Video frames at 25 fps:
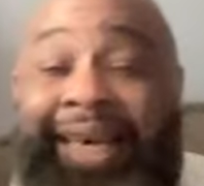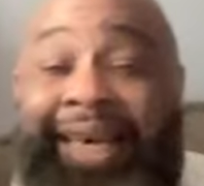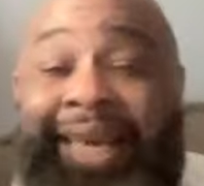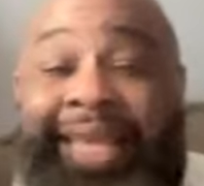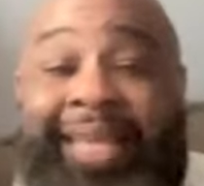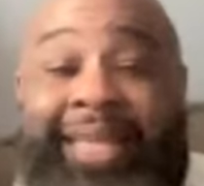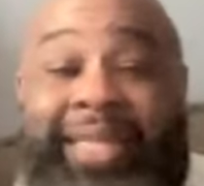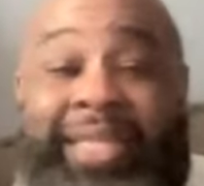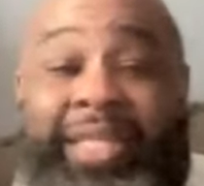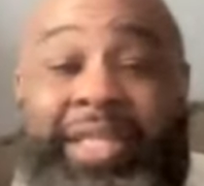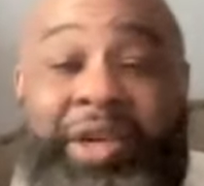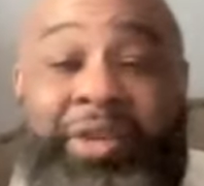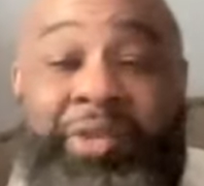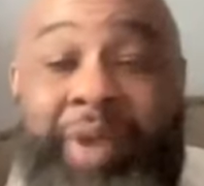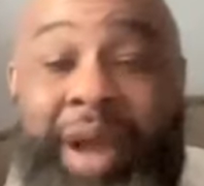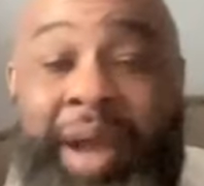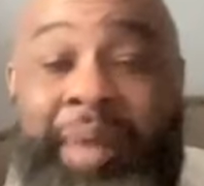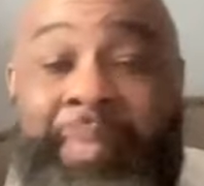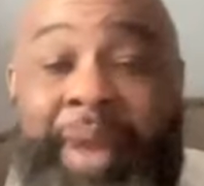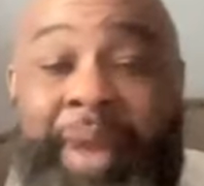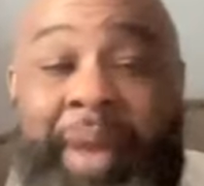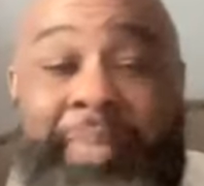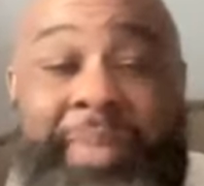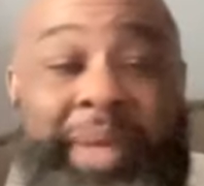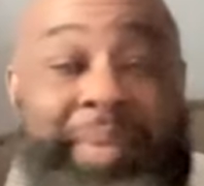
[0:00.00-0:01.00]

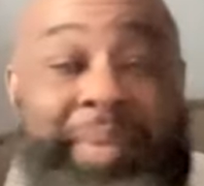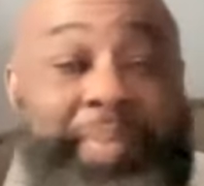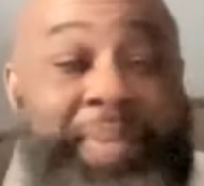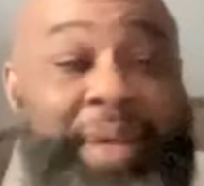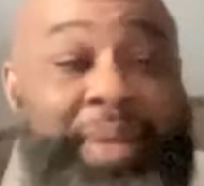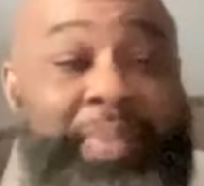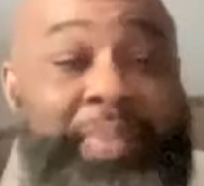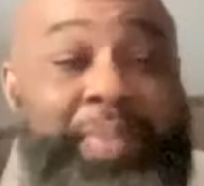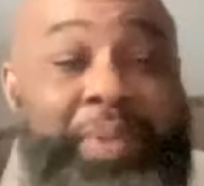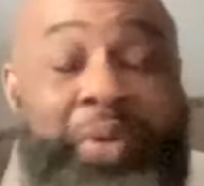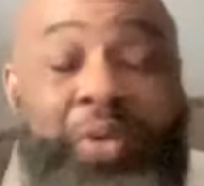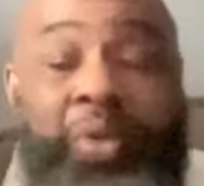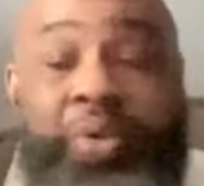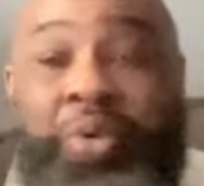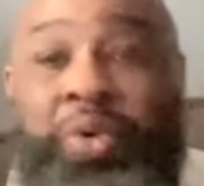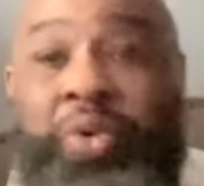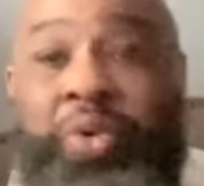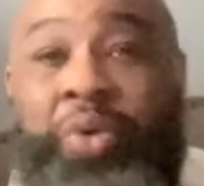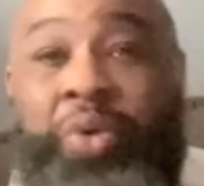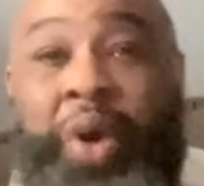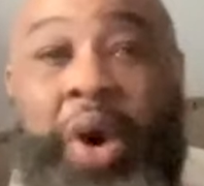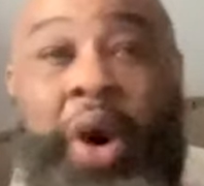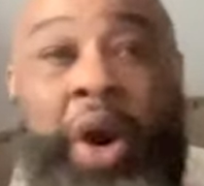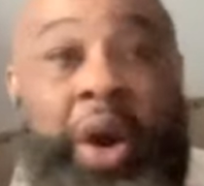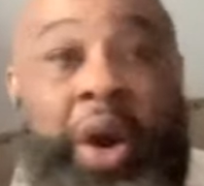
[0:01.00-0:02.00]
Instagram, I meet people
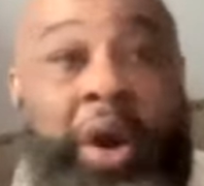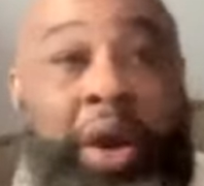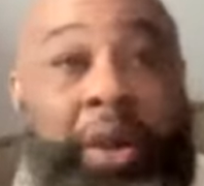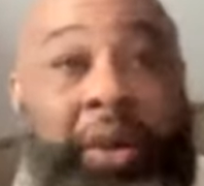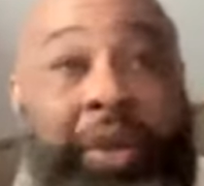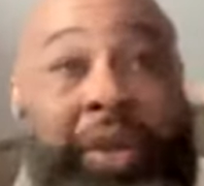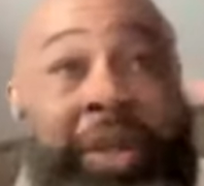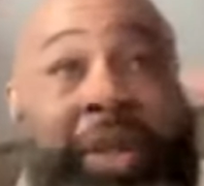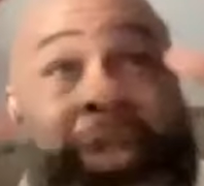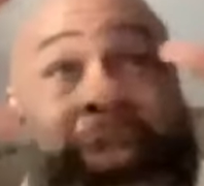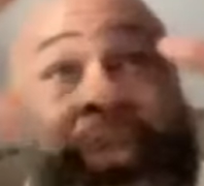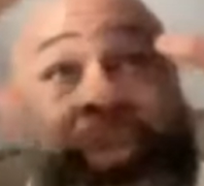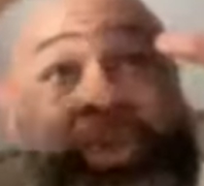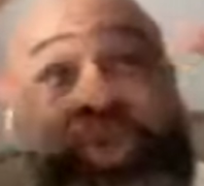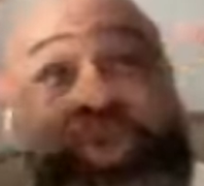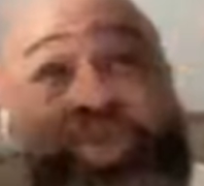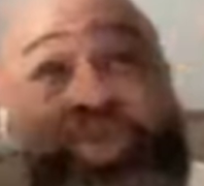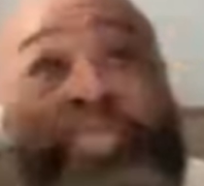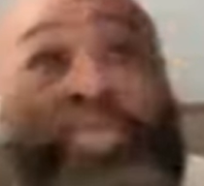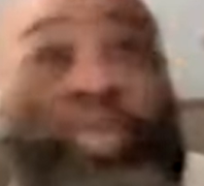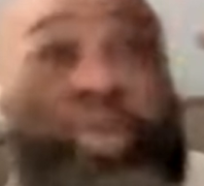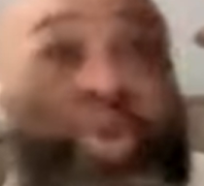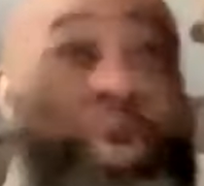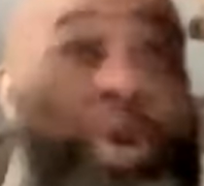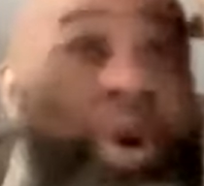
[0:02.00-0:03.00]
who are into
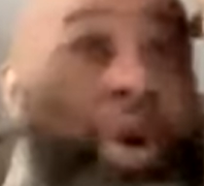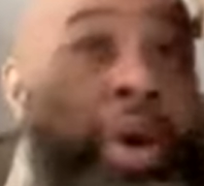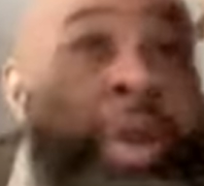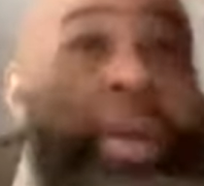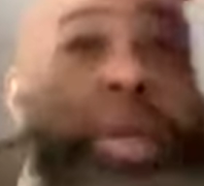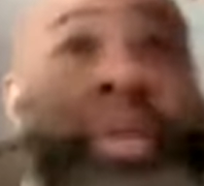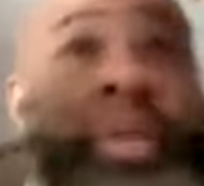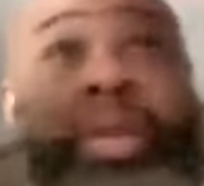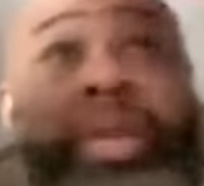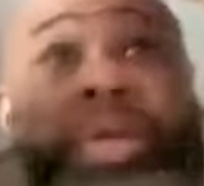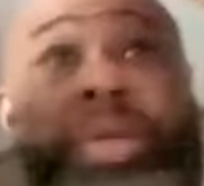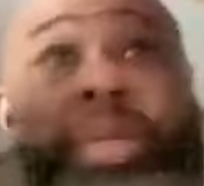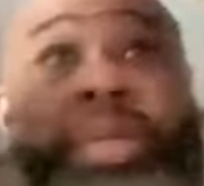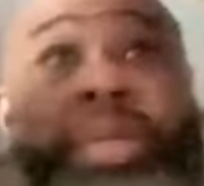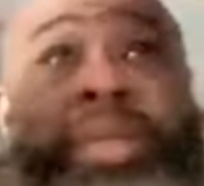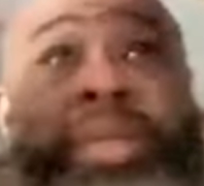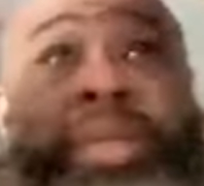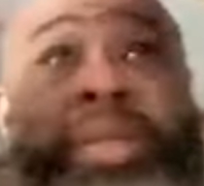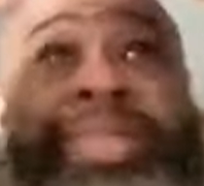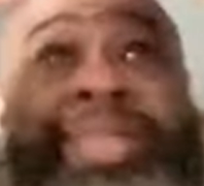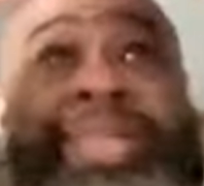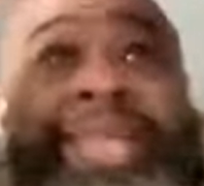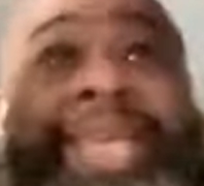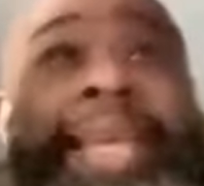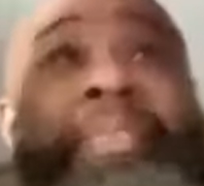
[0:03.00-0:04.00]
more
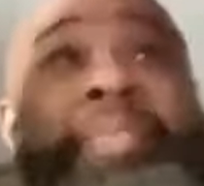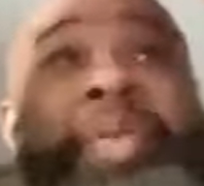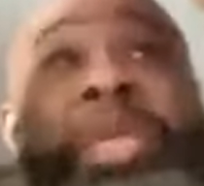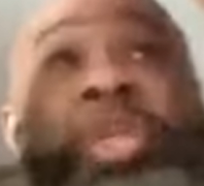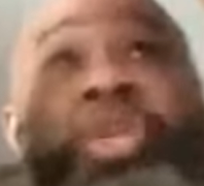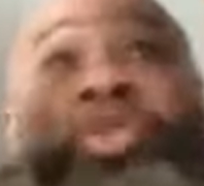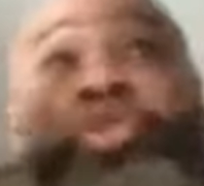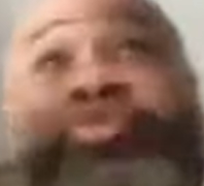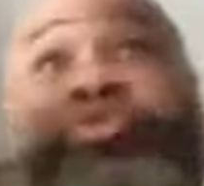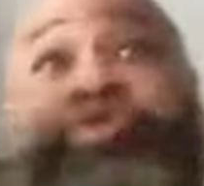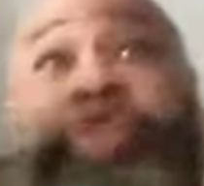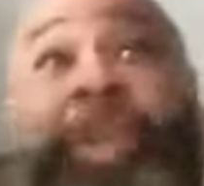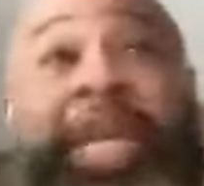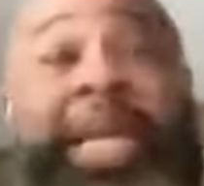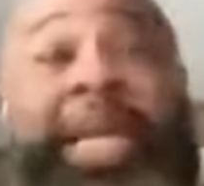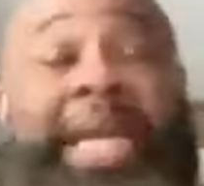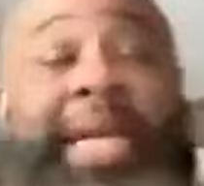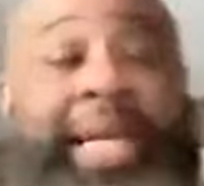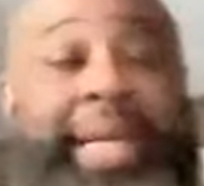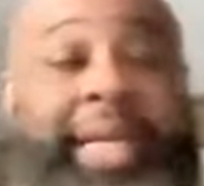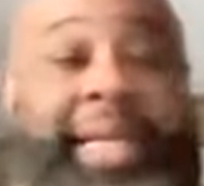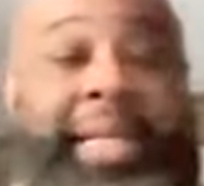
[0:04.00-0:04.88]
imagery.